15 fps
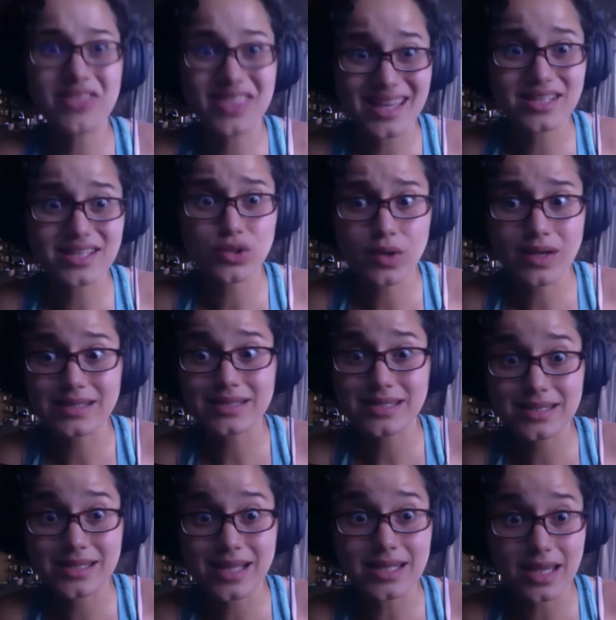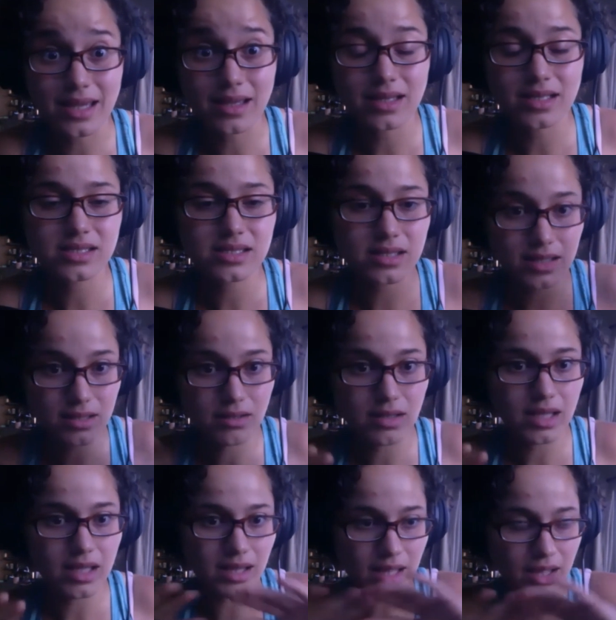things you can study, it's
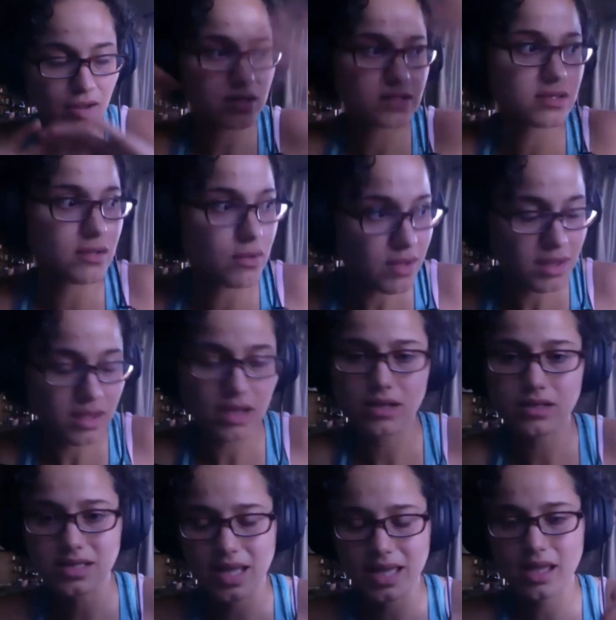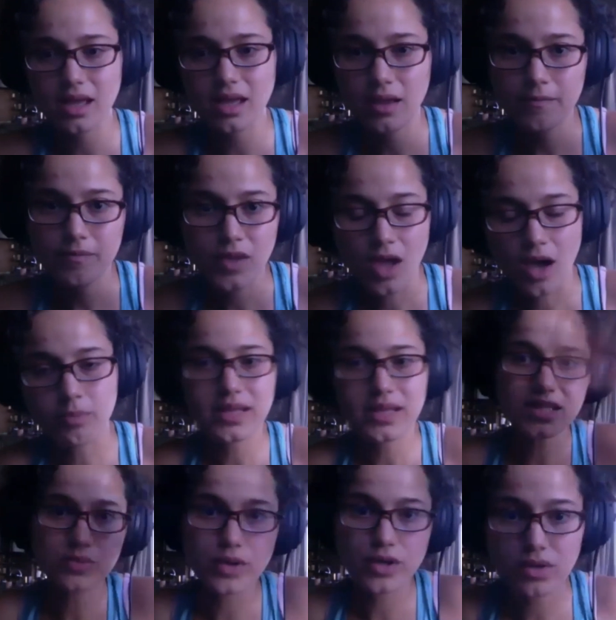literally like our slogan there is like a place
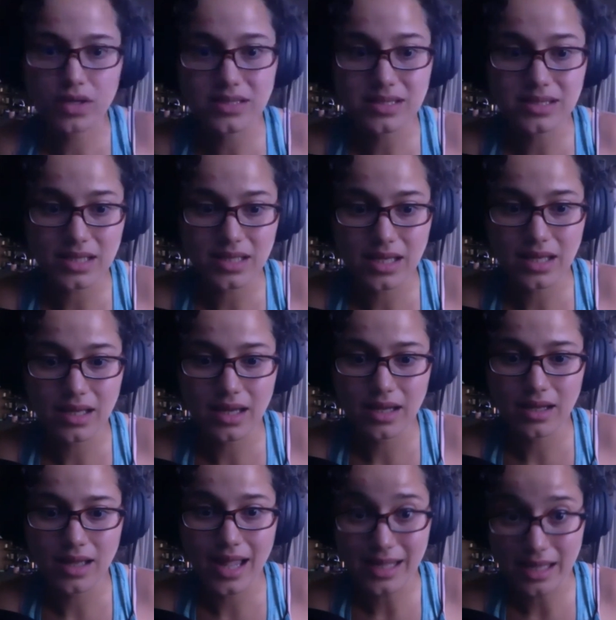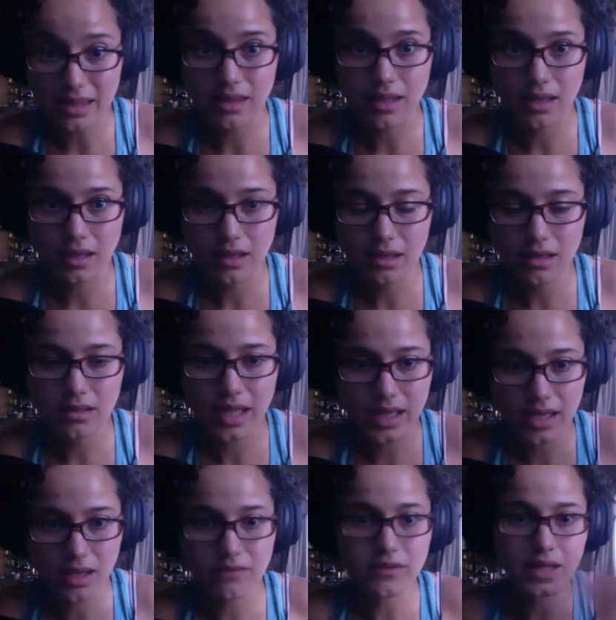where you can study anything,
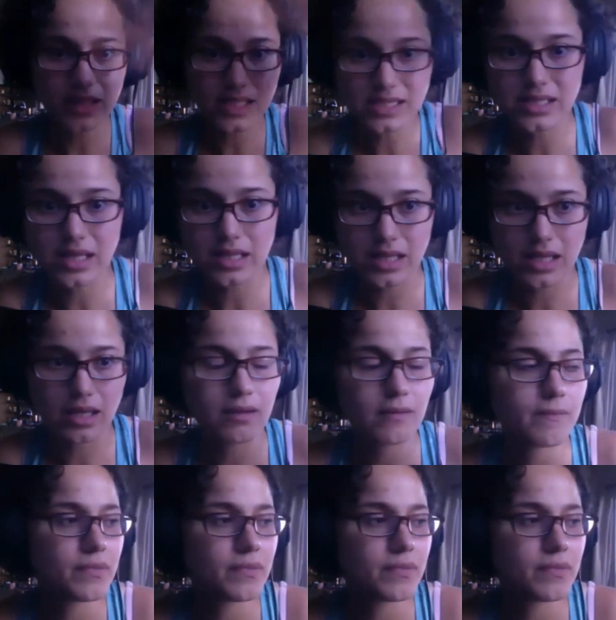like of any study.